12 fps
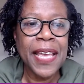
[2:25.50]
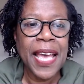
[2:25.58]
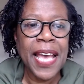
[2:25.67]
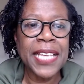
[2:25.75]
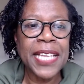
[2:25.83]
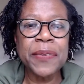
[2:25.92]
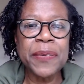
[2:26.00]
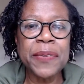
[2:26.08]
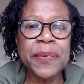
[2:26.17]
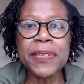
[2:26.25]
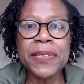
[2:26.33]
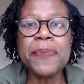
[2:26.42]
And so what
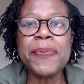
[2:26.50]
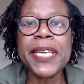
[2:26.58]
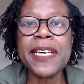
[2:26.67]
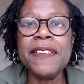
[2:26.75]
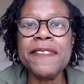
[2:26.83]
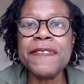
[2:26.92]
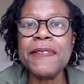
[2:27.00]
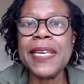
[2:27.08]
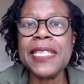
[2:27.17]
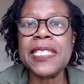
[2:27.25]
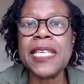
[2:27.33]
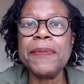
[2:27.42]
I'm going to be
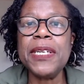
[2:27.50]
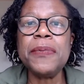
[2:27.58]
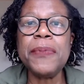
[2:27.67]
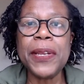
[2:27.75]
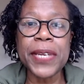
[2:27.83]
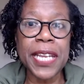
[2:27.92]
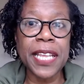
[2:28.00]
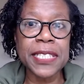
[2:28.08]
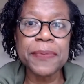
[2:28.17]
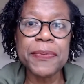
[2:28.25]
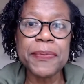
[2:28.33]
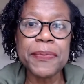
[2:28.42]
covering is I'm going to be looking
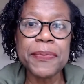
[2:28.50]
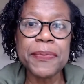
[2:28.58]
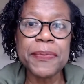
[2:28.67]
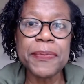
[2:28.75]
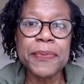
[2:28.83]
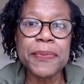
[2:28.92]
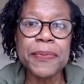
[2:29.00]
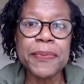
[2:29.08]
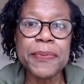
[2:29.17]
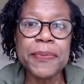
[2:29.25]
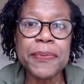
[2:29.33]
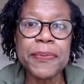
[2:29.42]
at some of
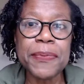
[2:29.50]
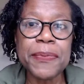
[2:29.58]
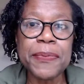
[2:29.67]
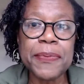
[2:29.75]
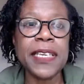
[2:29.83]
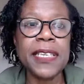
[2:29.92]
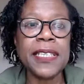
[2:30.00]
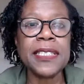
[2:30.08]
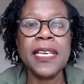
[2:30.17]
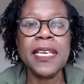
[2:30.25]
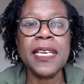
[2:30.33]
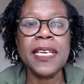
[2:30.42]
the common
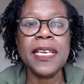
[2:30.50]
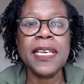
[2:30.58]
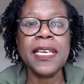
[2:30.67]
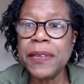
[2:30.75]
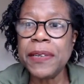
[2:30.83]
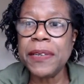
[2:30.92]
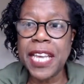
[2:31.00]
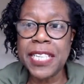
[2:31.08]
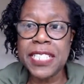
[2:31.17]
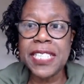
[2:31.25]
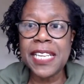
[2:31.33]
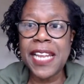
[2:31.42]
barriers
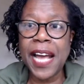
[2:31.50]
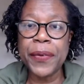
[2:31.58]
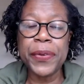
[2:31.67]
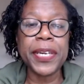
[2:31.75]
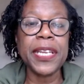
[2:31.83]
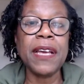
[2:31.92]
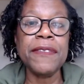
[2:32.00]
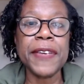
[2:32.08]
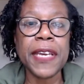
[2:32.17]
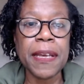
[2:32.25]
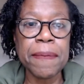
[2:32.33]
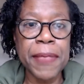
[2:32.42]
to
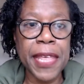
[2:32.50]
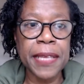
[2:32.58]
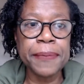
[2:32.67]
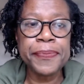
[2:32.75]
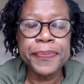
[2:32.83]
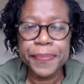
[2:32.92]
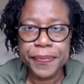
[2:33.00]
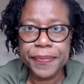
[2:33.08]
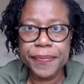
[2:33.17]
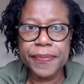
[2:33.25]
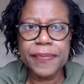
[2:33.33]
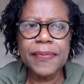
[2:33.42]
negotiation and how you can
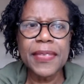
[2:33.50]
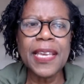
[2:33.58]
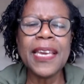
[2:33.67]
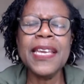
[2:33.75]
overcome them.